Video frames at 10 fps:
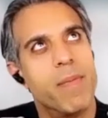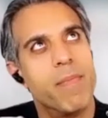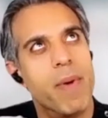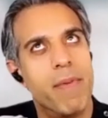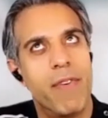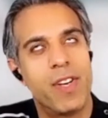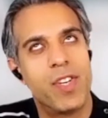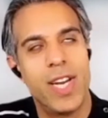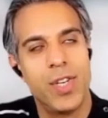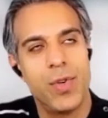Maybe if I
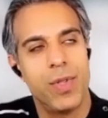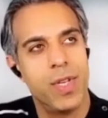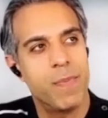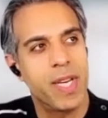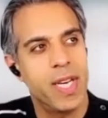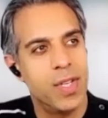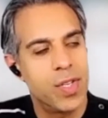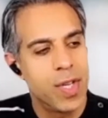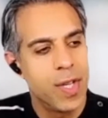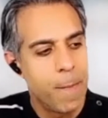challenge you on this,
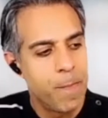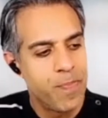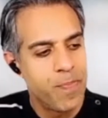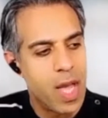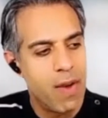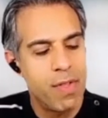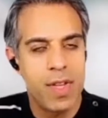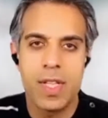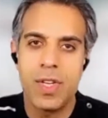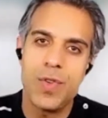because
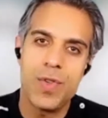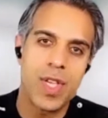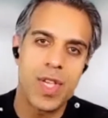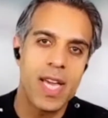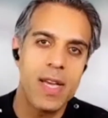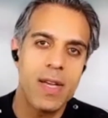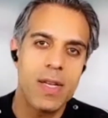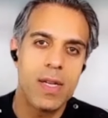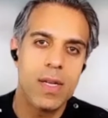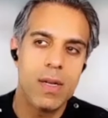everything that you say,
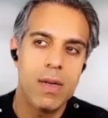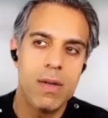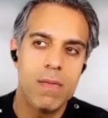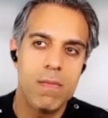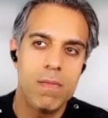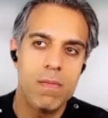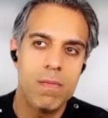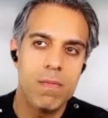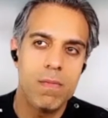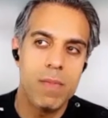
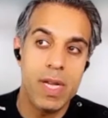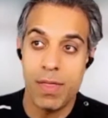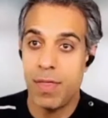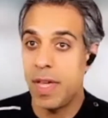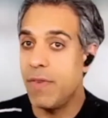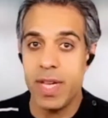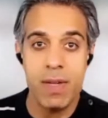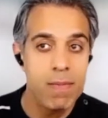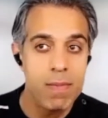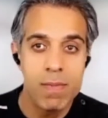in
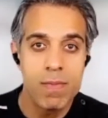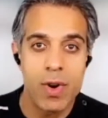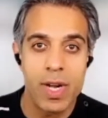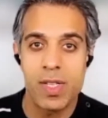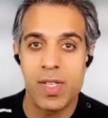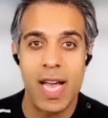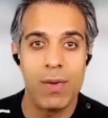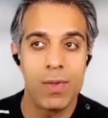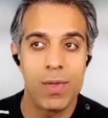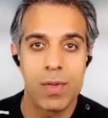theory, right,
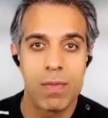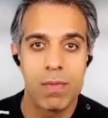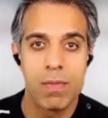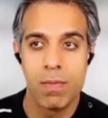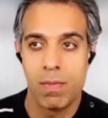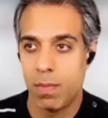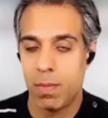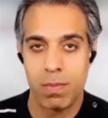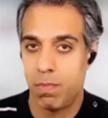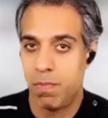sounds
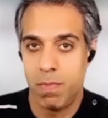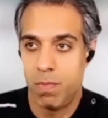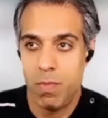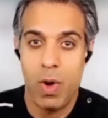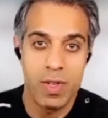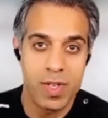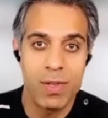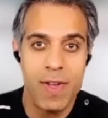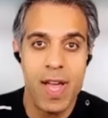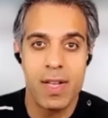well, it
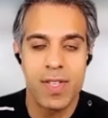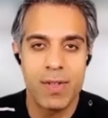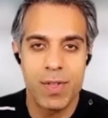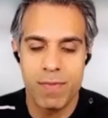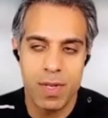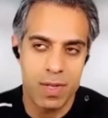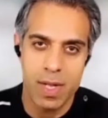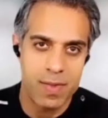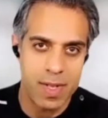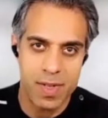sounds fair, sounds it,
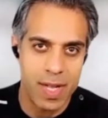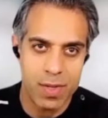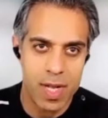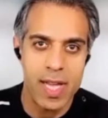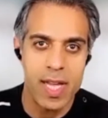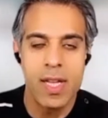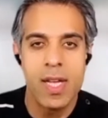it sounds hmm. clear,